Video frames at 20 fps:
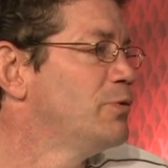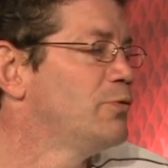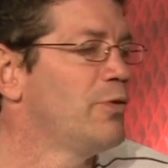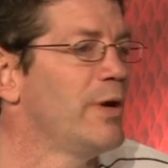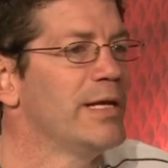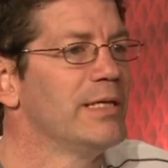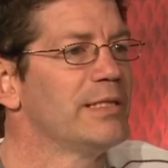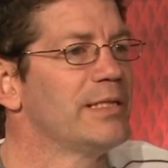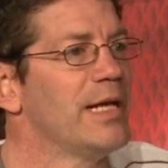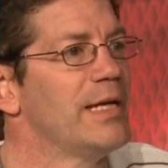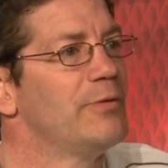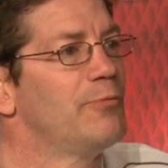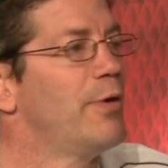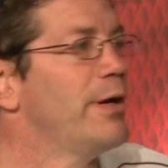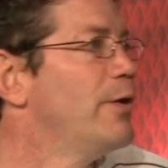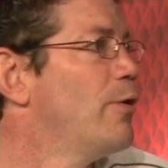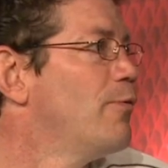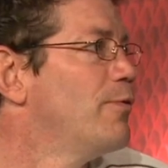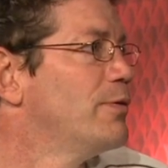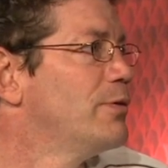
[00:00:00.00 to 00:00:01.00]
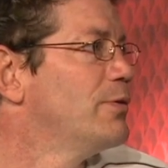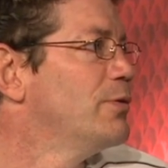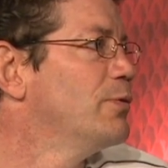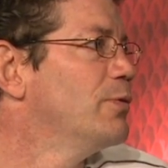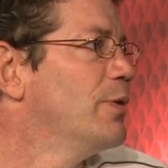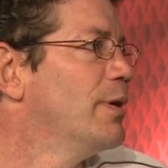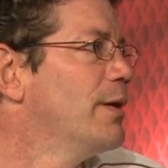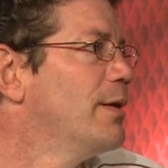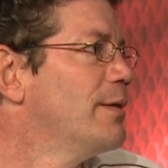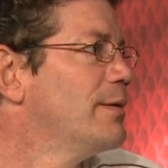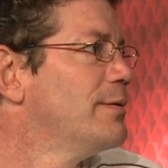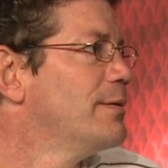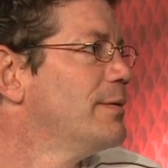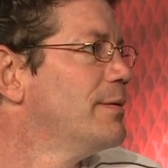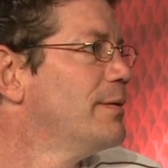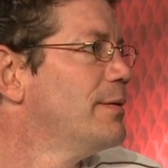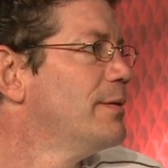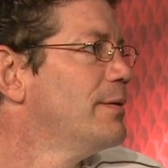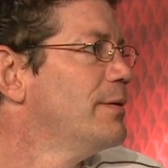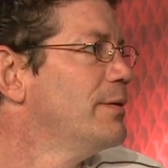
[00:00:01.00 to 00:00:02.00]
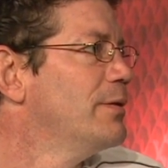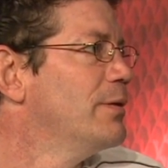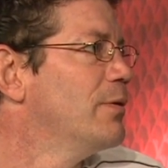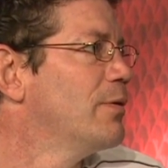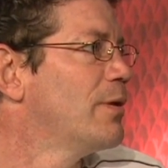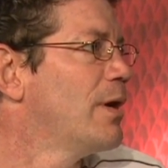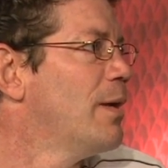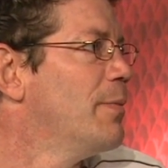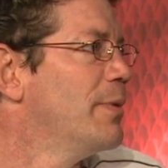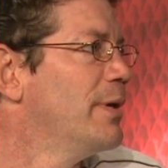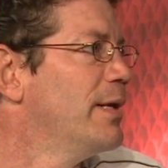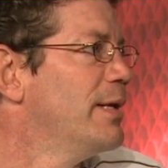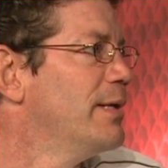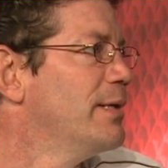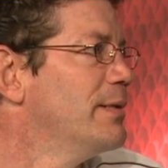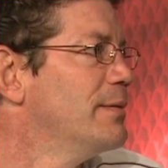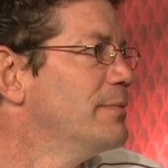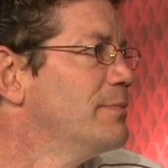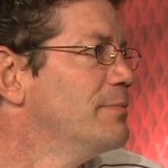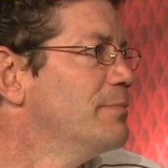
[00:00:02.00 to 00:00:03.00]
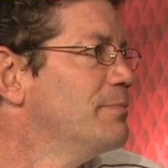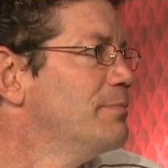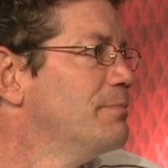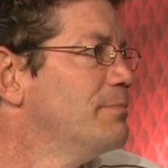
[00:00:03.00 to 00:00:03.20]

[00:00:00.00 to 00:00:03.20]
transcend right over to, coming in and